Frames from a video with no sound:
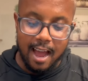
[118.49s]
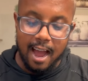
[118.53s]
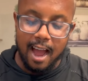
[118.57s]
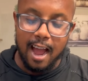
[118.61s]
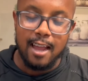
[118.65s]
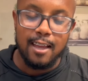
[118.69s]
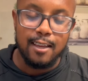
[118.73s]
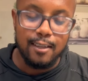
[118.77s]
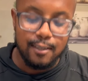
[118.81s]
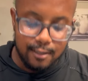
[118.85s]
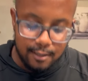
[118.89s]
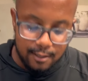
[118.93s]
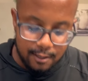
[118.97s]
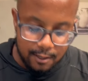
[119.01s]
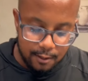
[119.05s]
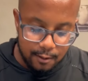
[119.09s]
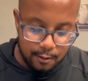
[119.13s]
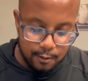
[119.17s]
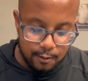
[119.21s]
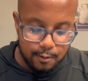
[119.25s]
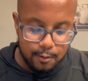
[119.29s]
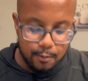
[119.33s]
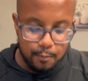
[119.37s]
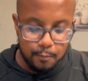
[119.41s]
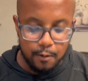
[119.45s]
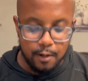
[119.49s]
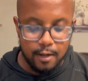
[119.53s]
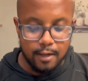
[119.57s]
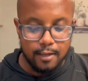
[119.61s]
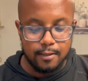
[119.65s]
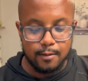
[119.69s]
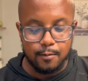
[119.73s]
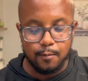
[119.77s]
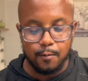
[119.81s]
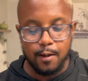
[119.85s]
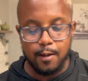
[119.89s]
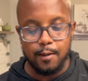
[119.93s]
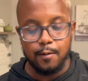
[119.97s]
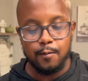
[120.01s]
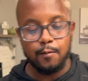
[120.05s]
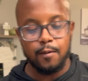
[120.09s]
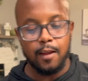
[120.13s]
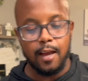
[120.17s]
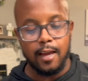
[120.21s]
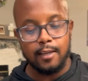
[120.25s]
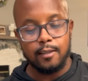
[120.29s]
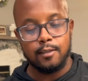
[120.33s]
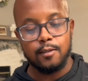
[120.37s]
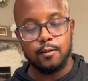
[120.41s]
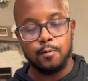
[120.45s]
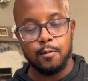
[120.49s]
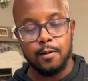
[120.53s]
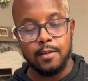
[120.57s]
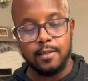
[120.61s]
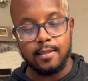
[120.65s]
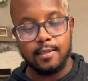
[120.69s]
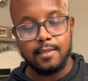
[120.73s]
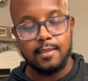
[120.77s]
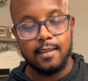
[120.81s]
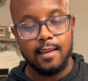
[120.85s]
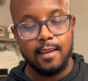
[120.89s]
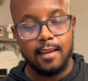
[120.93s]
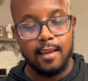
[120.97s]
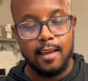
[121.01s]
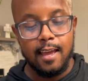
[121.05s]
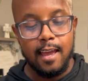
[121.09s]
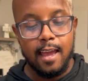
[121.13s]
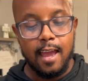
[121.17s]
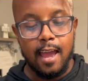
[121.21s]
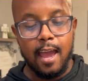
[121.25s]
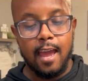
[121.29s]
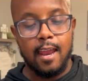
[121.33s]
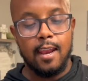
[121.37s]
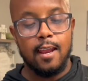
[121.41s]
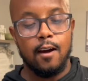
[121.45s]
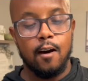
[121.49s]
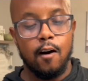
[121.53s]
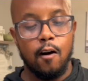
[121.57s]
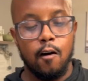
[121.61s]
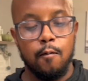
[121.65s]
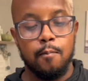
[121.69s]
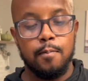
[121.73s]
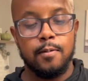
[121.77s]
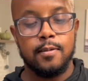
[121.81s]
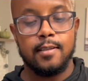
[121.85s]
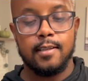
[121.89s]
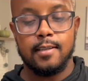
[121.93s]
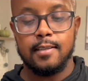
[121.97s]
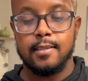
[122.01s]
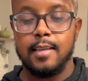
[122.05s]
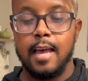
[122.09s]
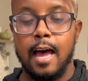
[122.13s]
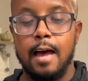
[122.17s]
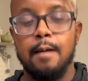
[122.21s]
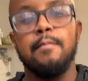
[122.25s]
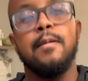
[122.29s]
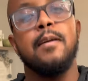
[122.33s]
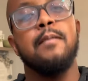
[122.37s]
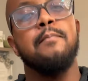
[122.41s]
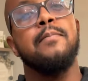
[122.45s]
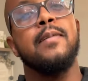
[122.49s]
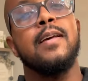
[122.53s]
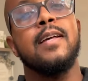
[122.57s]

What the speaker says: I used to use the ones where you like twist it and it opens the top